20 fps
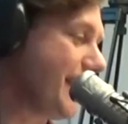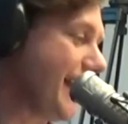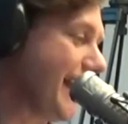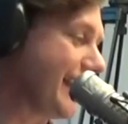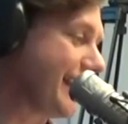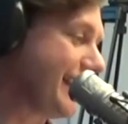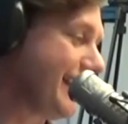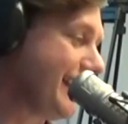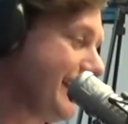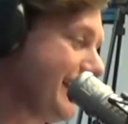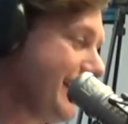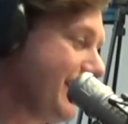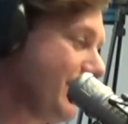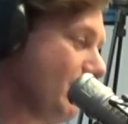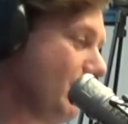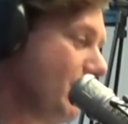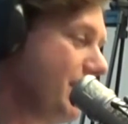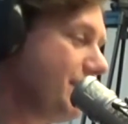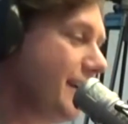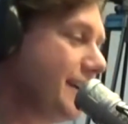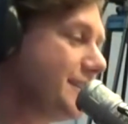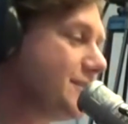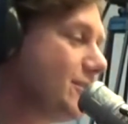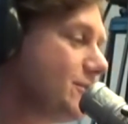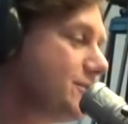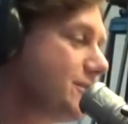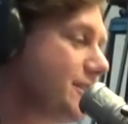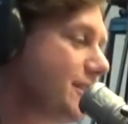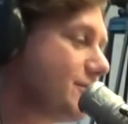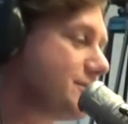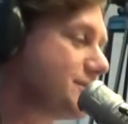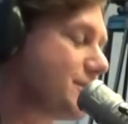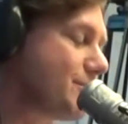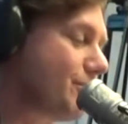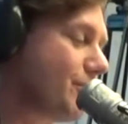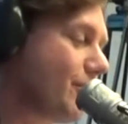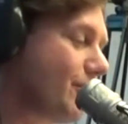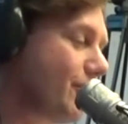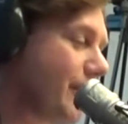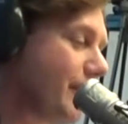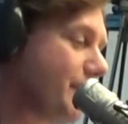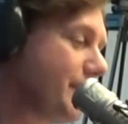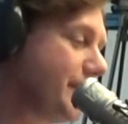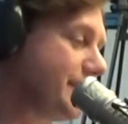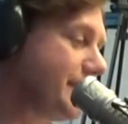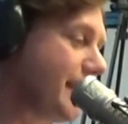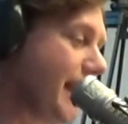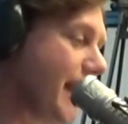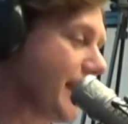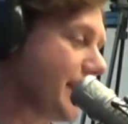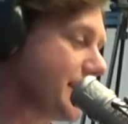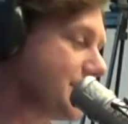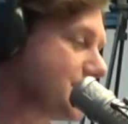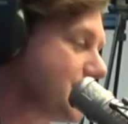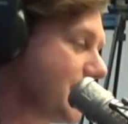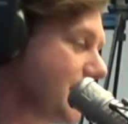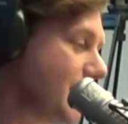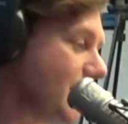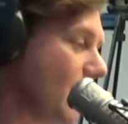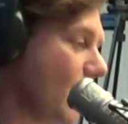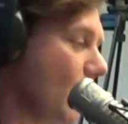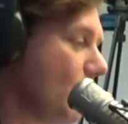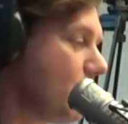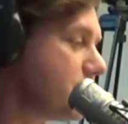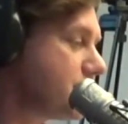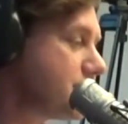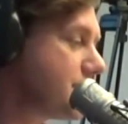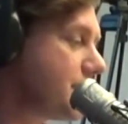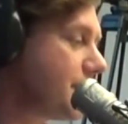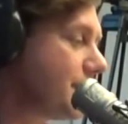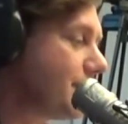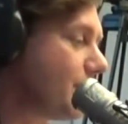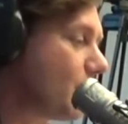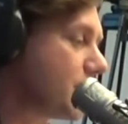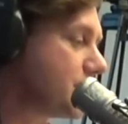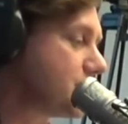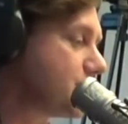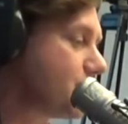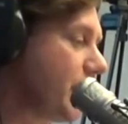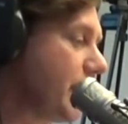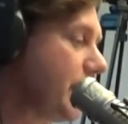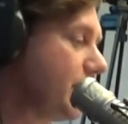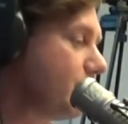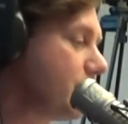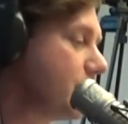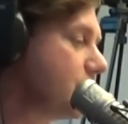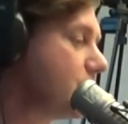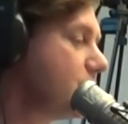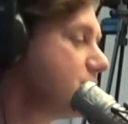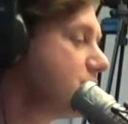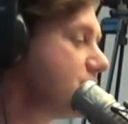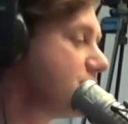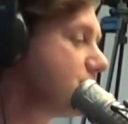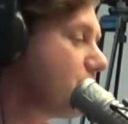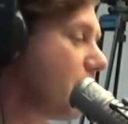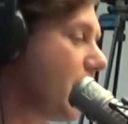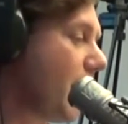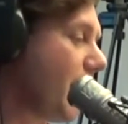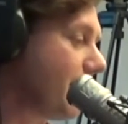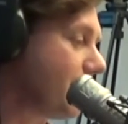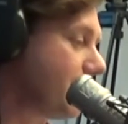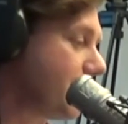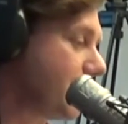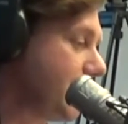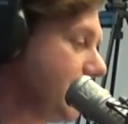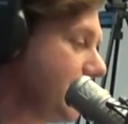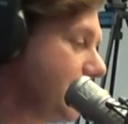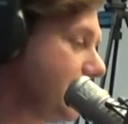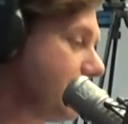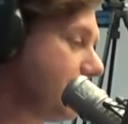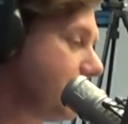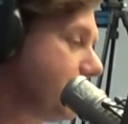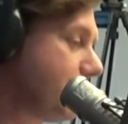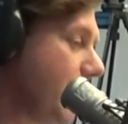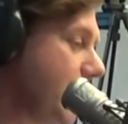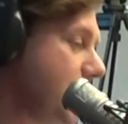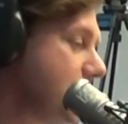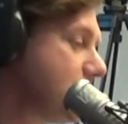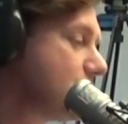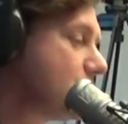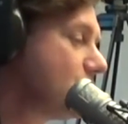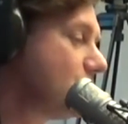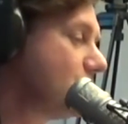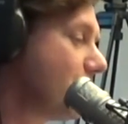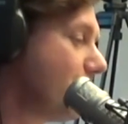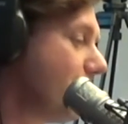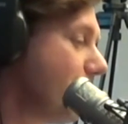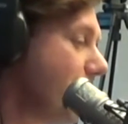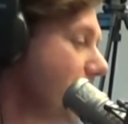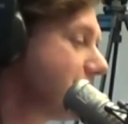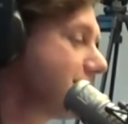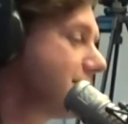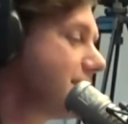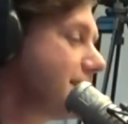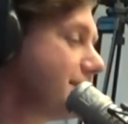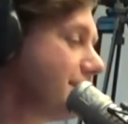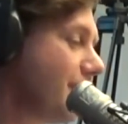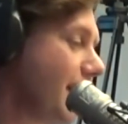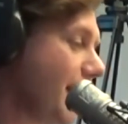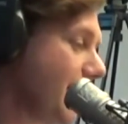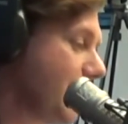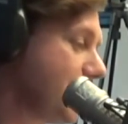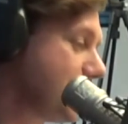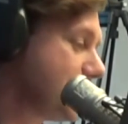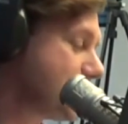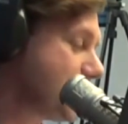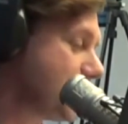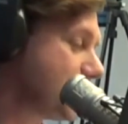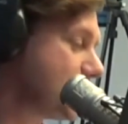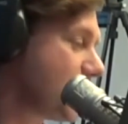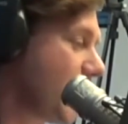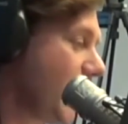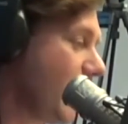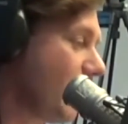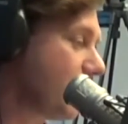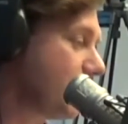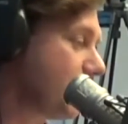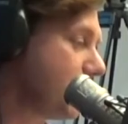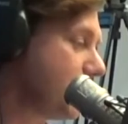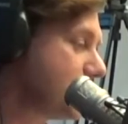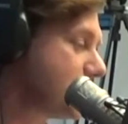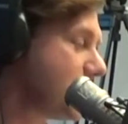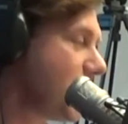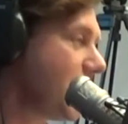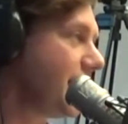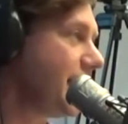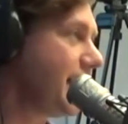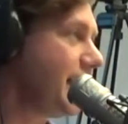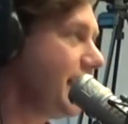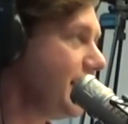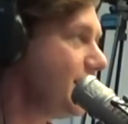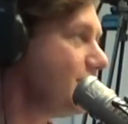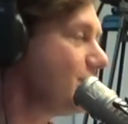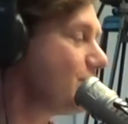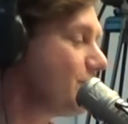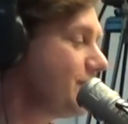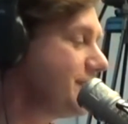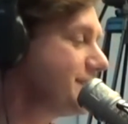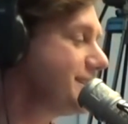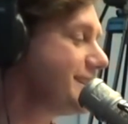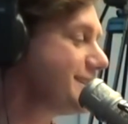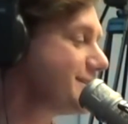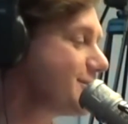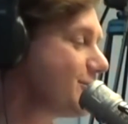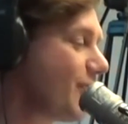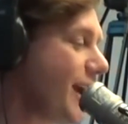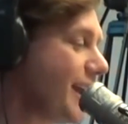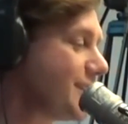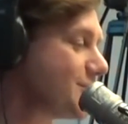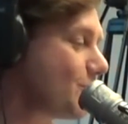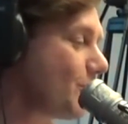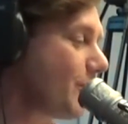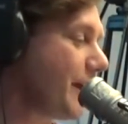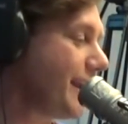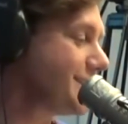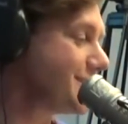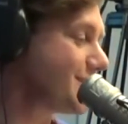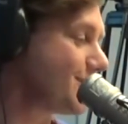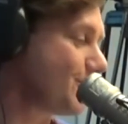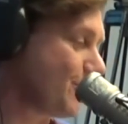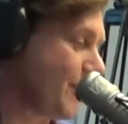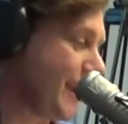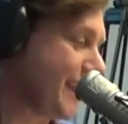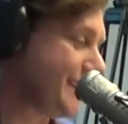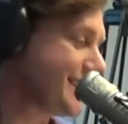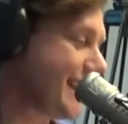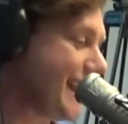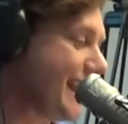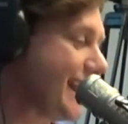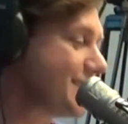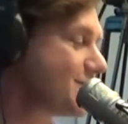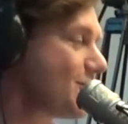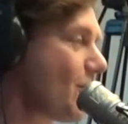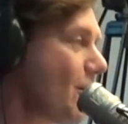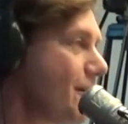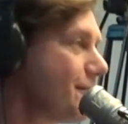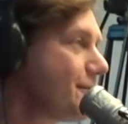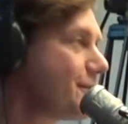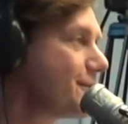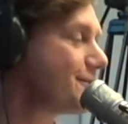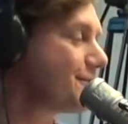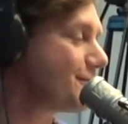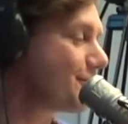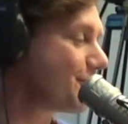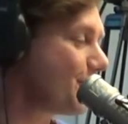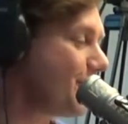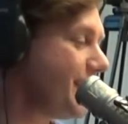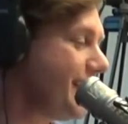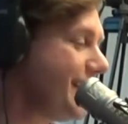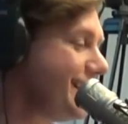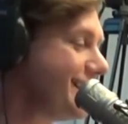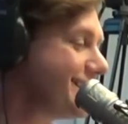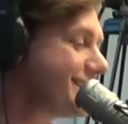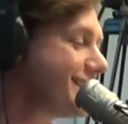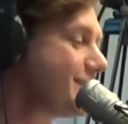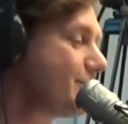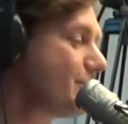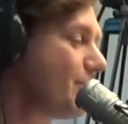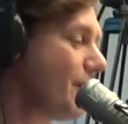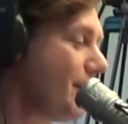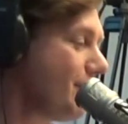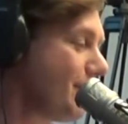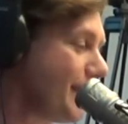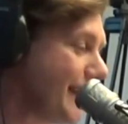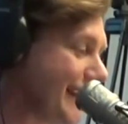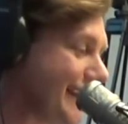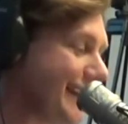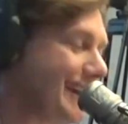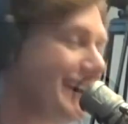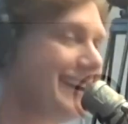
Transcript: back, what if I told you there was a program in Dallas that lowers the divorce rate, reduces poverty, fights domestic violence and child abuse, and increases graduation rates, and it's offered free to the public?